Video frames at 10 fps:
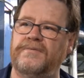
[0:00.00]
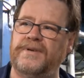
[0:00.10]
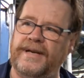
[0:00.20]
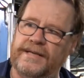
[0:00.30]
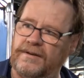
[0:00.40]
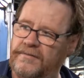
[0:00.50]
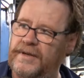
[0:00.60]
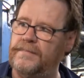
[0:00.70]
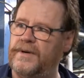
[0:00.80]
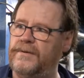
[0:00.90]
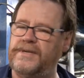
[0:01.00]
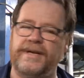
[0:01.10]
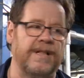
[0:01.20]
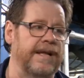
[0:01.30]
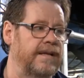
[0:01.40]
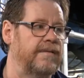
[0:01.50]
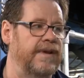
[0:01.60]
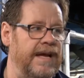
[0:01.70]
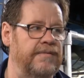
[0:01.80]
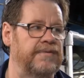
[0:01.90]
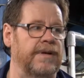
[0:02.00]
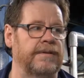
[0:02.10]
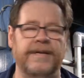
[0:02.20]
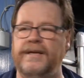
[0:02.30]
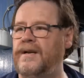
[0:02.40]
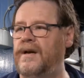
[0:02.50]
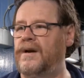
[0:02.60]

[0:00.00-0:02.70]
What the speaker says: of a retrofit project like we have done here,